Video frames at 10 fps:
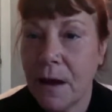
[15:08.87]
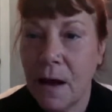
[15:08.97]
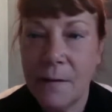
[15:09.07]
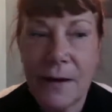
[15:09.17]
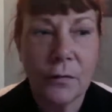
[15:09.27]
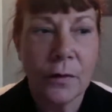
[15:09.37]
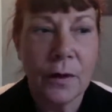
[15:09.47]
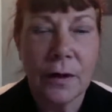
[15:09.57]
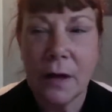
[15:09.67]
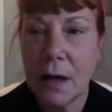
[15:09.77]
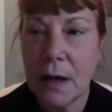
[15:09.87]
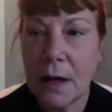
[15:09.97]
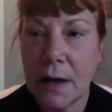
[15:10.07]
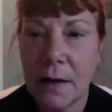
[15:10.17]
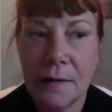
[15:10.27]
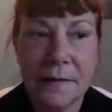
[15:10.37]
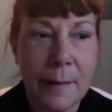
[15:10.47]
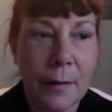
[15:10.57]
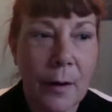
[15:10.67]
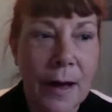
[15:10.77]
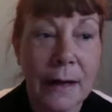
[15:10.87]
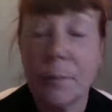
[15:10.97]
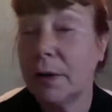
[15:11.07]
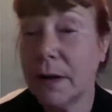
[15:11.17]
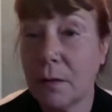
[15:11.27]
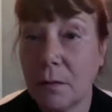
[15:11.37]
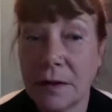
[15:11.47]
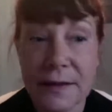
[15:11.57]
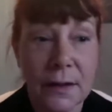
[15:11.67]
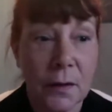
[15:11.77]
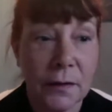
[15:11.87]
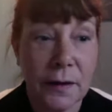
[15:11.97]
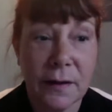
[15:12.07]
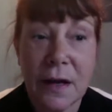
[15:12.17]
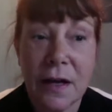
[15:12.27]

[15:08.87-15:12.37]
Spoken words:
a veteran Democratic political consultant.